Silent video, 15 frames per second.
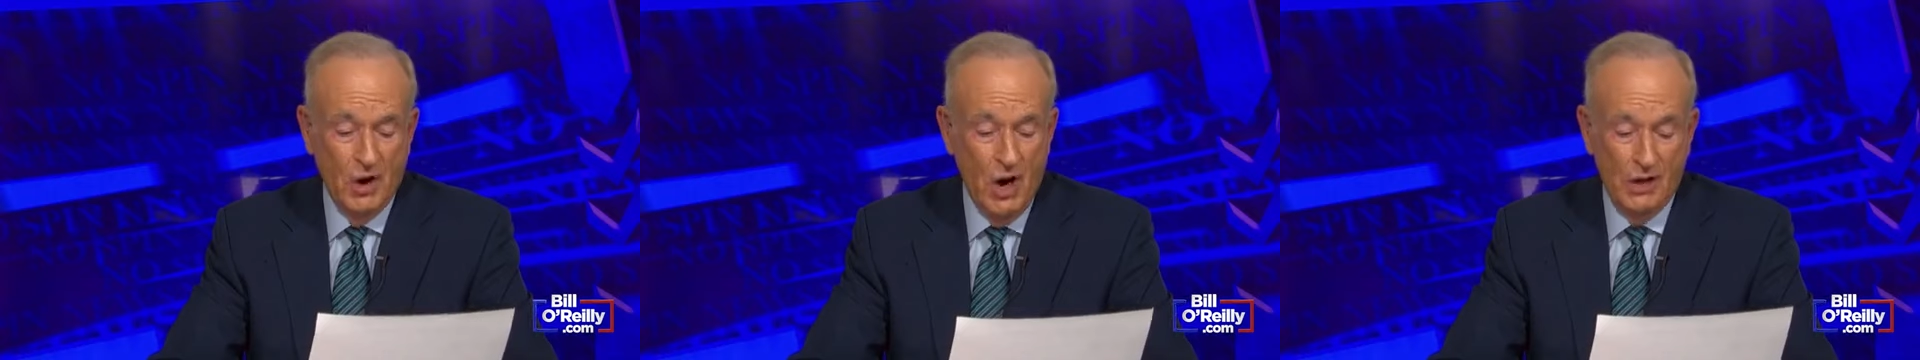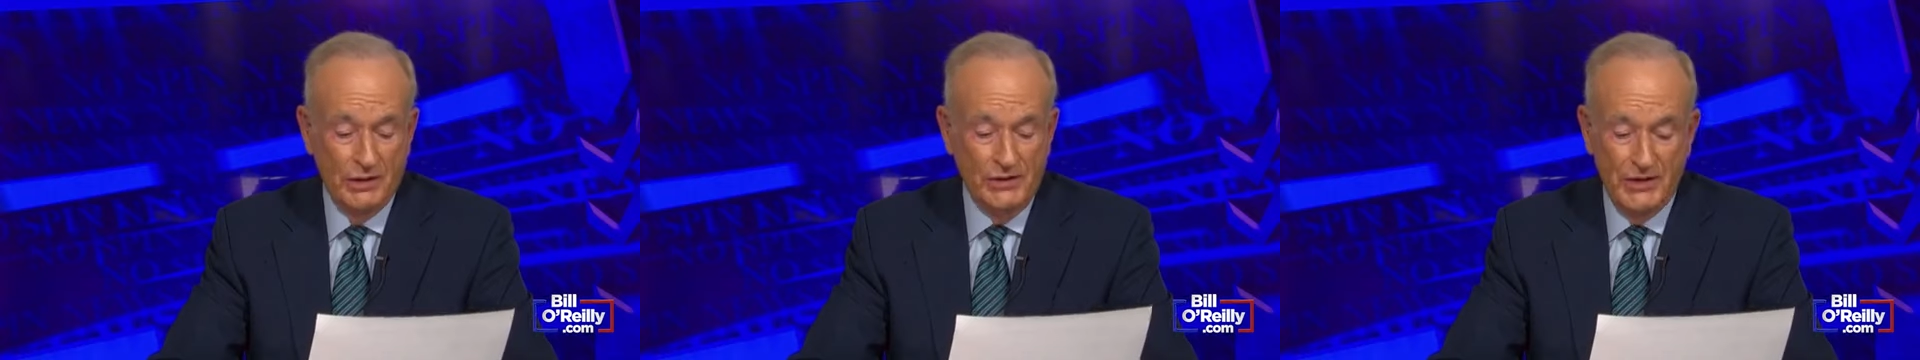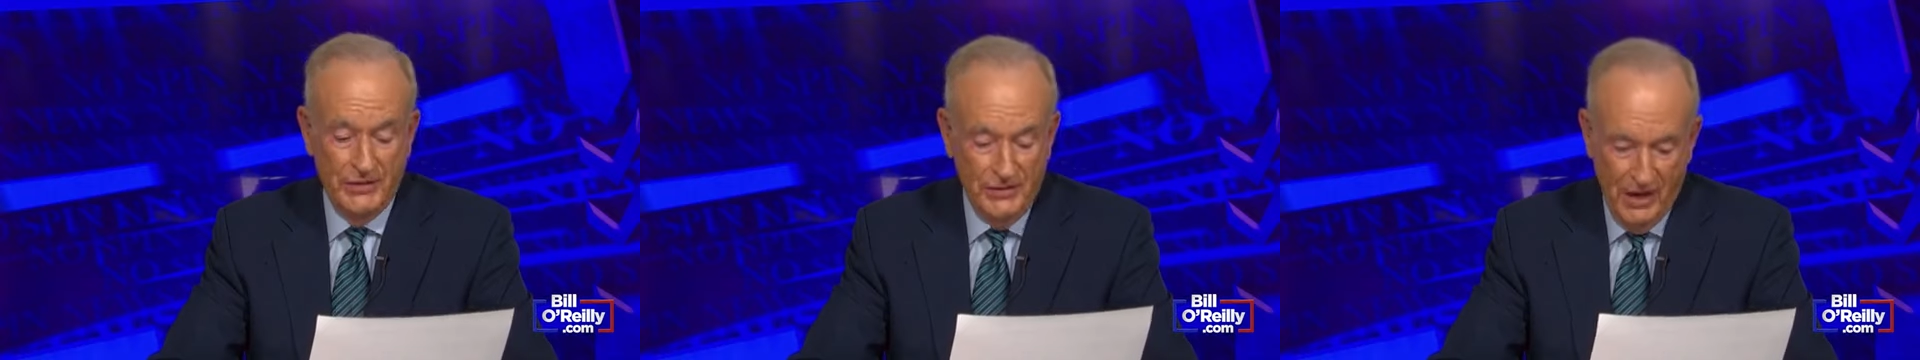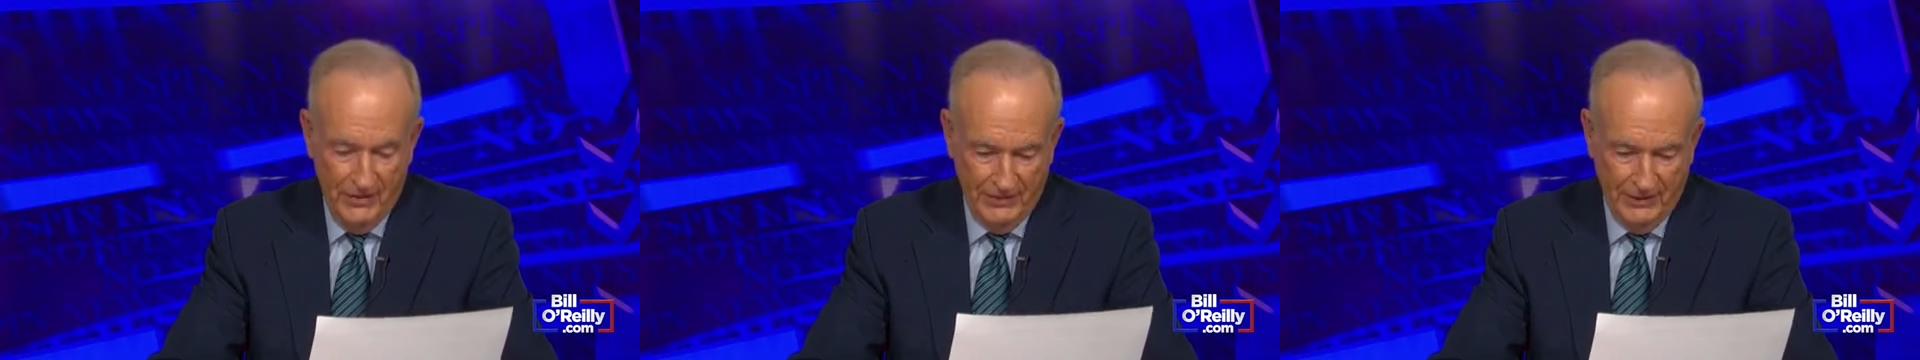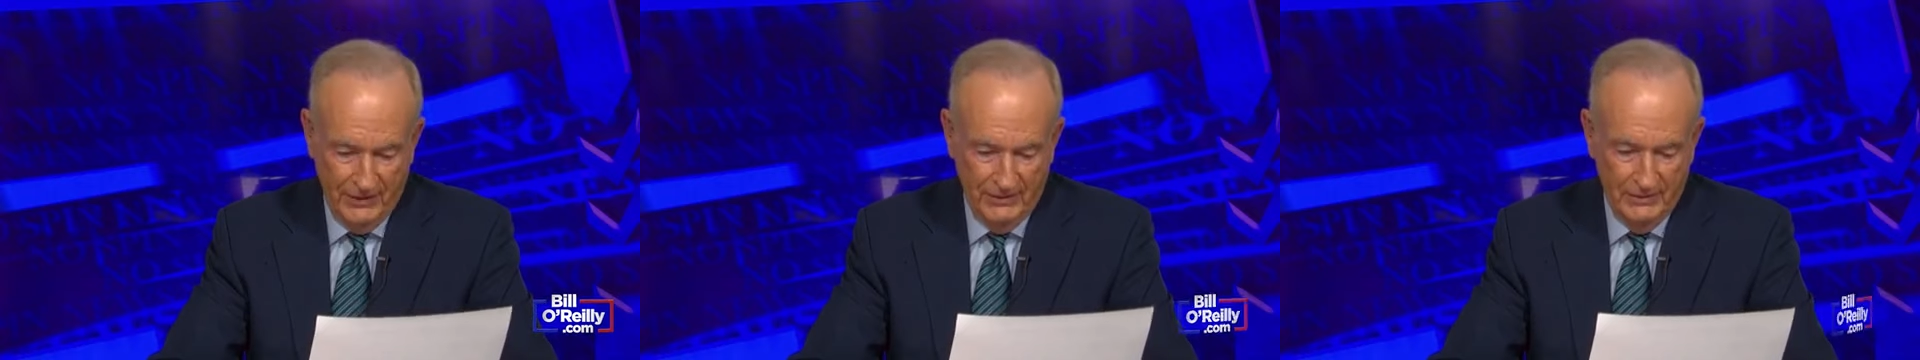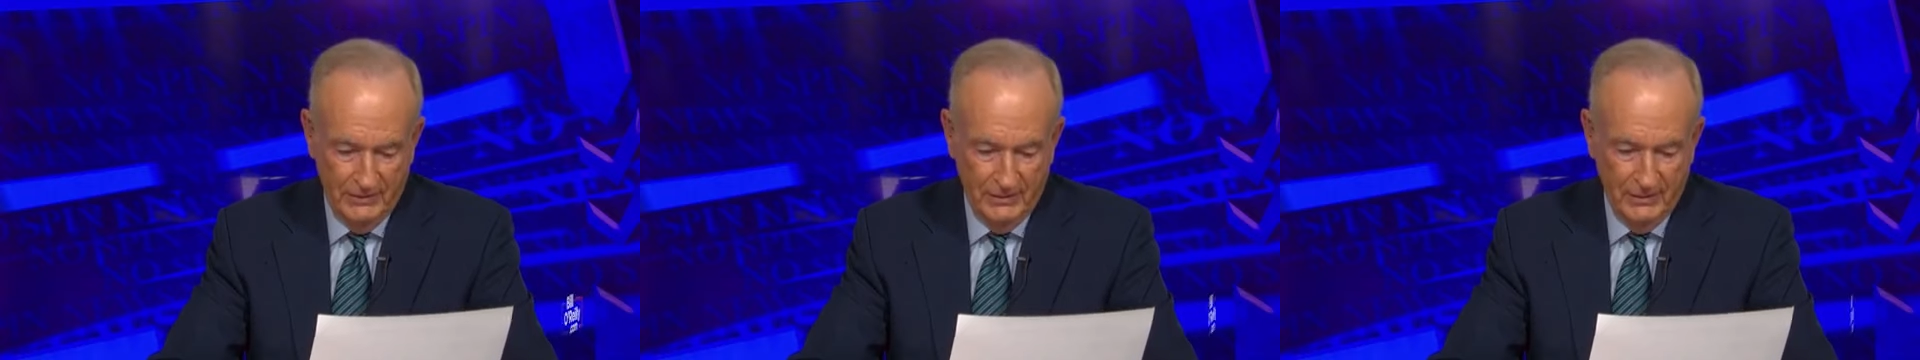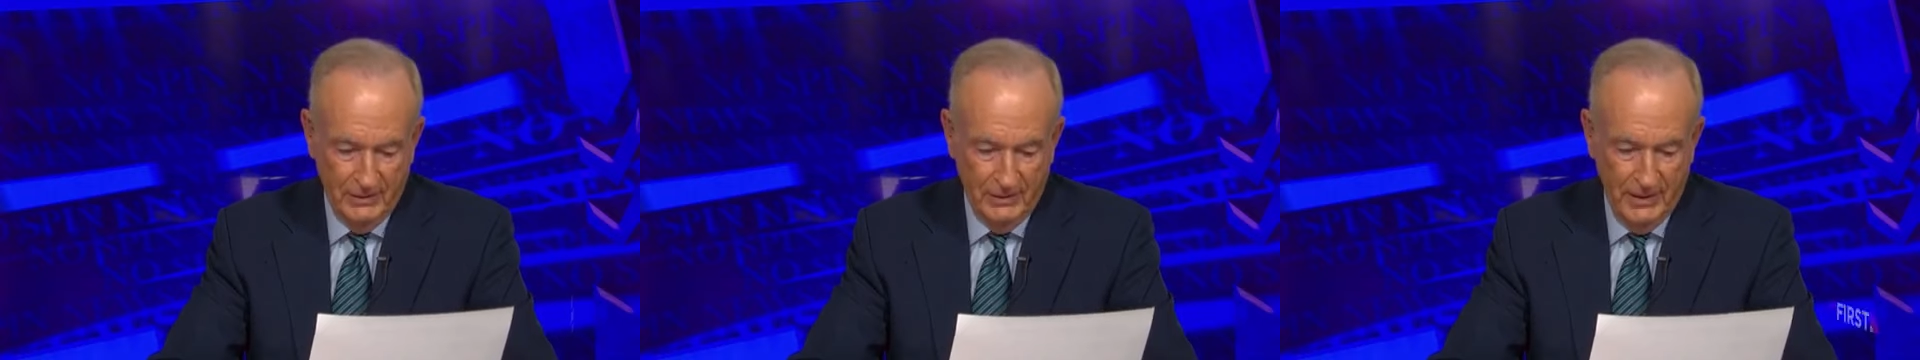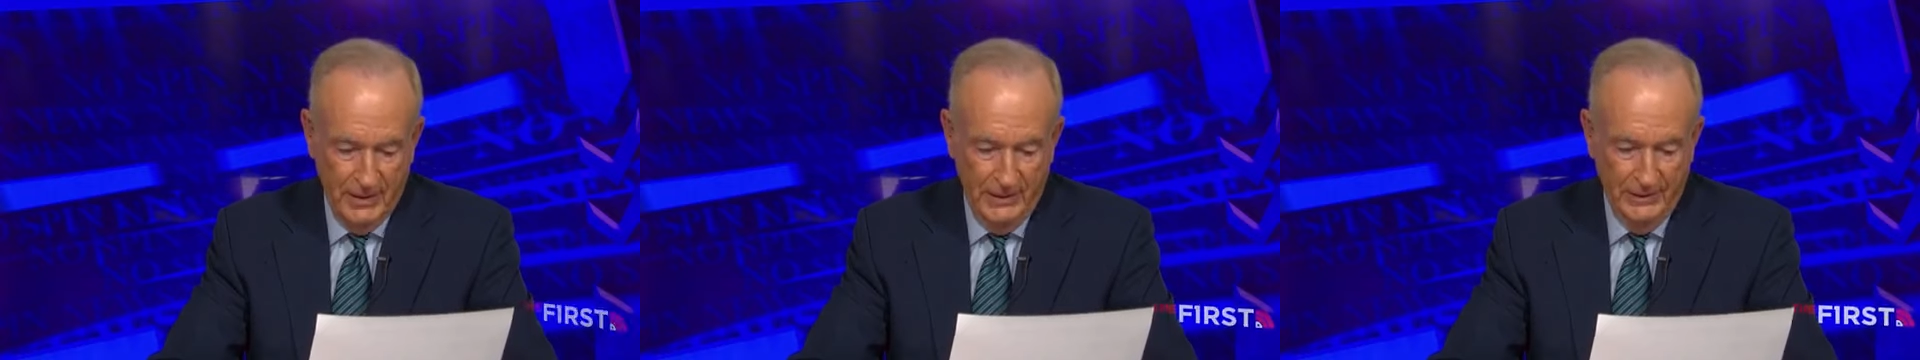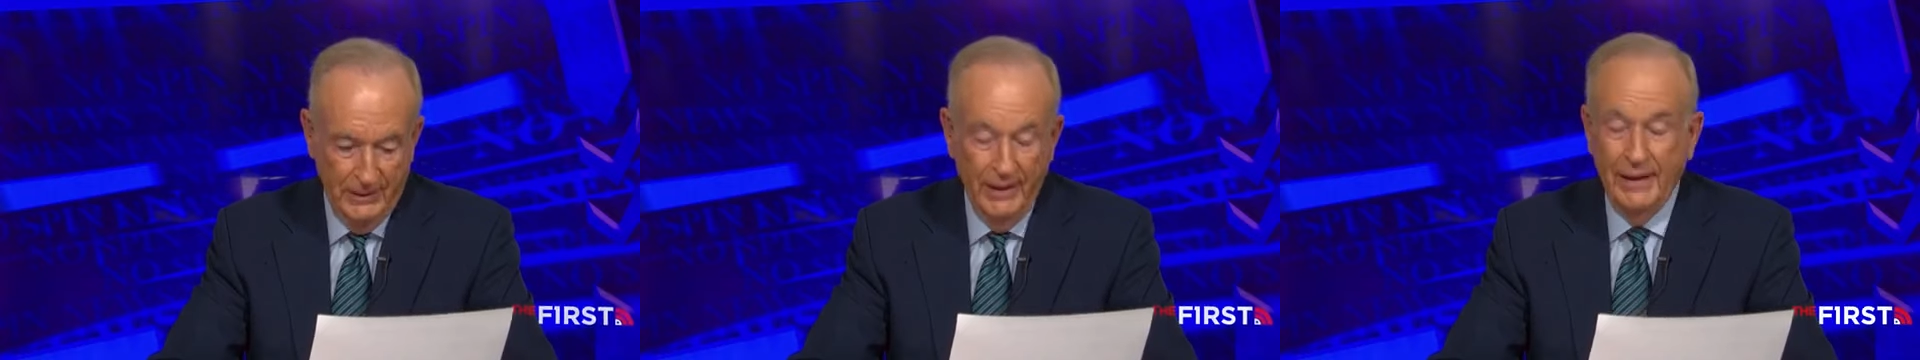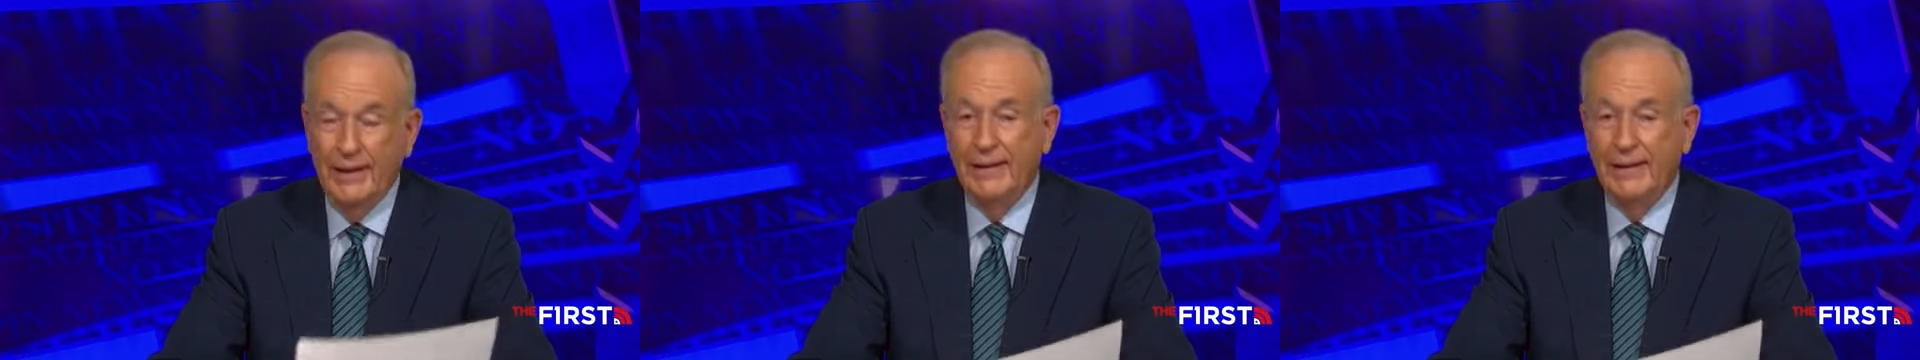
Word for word: Garland did nothing. All right?